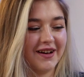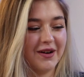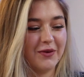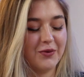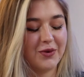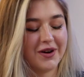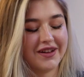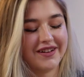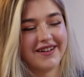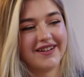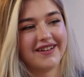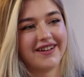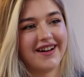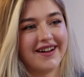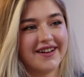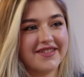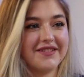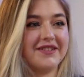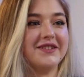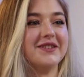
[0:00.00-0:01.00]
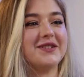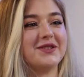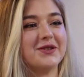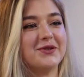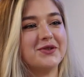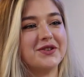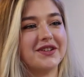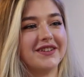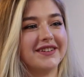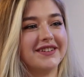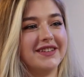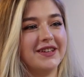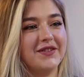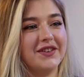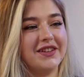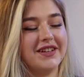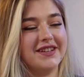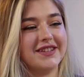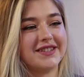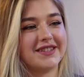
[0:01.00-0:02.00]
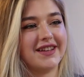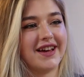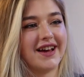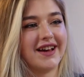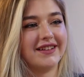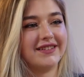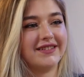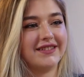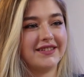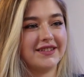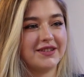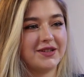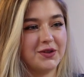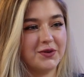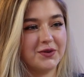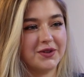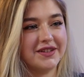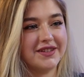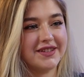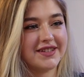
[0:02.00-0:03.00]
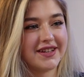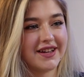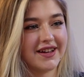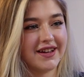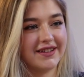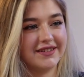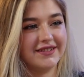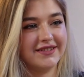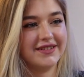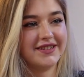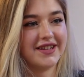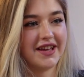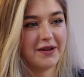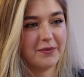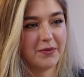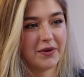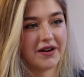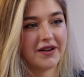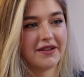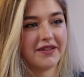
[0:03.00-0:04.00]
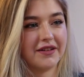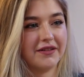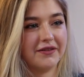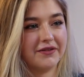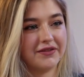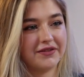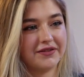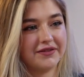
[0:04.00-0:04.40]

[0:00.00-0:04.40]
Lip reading: what are other social activities that students can take part of